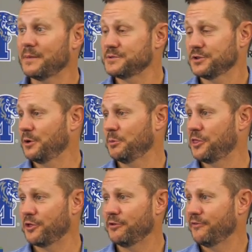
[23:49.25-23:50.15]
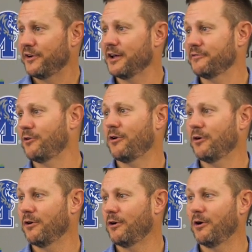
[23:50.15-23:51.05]
Absolutely. I mean, third and five
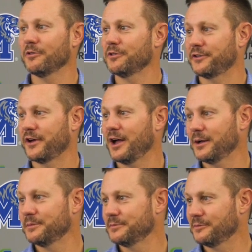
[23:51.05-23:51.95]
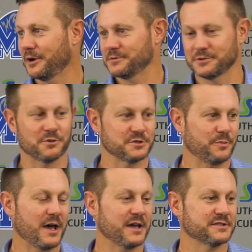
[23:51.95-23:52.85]
all the time, right, was always a
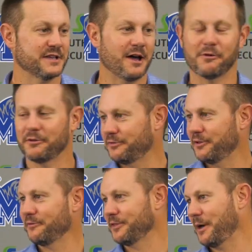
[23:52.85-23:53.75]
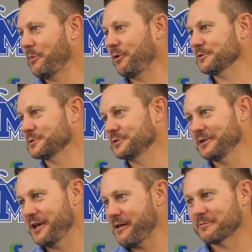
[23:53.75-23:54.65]
pass. Now, if, if that is
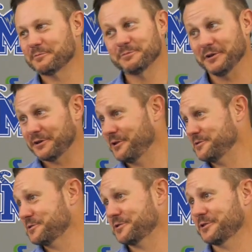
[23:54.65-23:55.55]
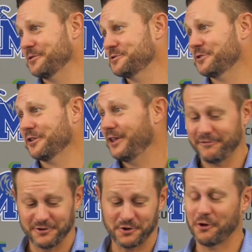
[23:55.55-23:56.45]
close, closer to
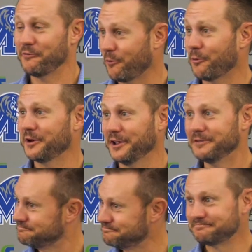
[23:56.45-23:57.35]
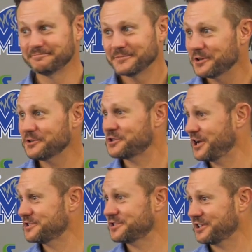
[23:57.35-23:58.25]
even your own 40, good
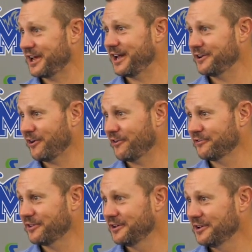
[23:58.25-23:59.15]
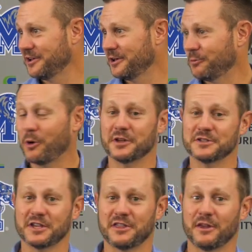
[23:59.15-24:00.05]
chance it's a handoff. One,
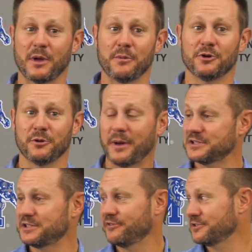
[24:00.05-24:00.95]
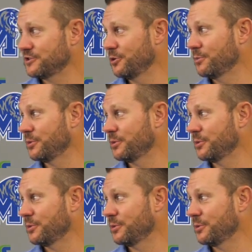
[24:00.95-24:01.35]
because they think maybe you're in pass defense. too.